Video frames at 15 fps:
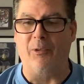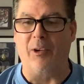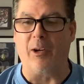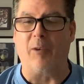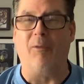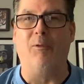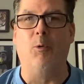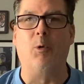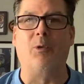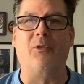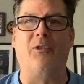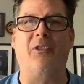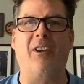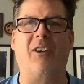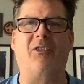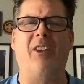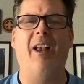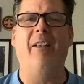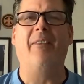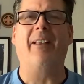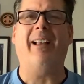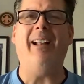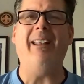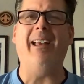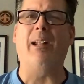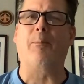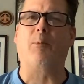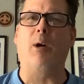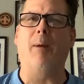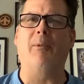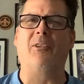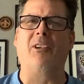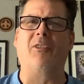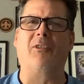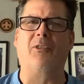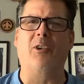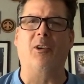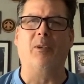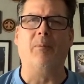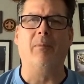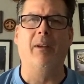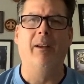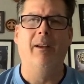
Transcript: They are 4-6. They kind of had a promising start.